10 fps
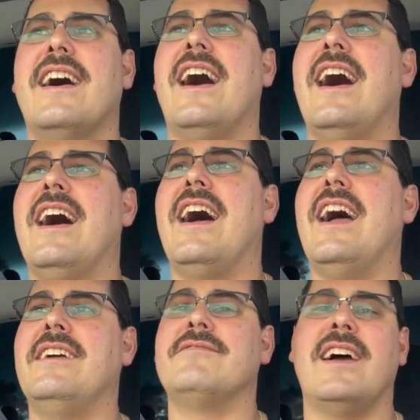
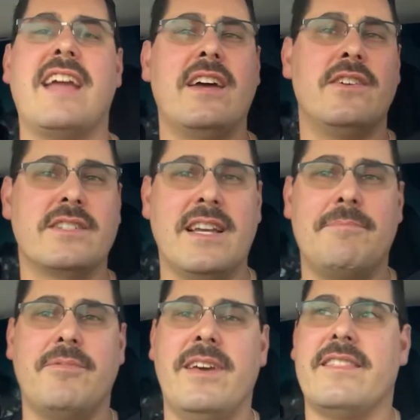I got hooked
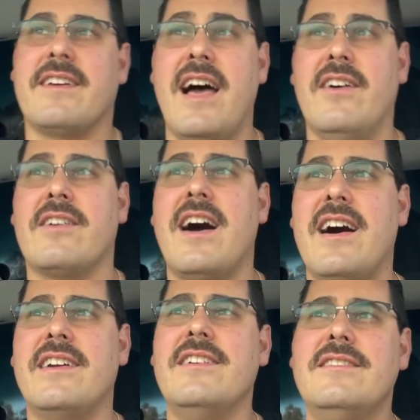up with Kyle
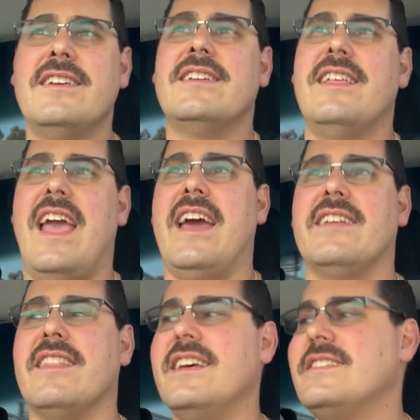Connor
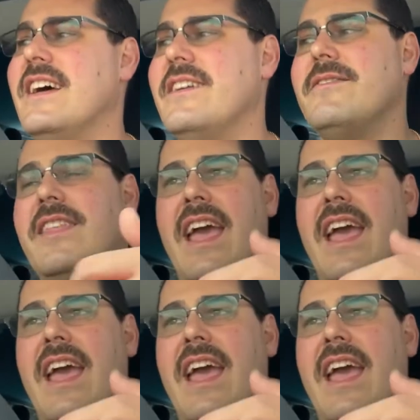and Alyssa,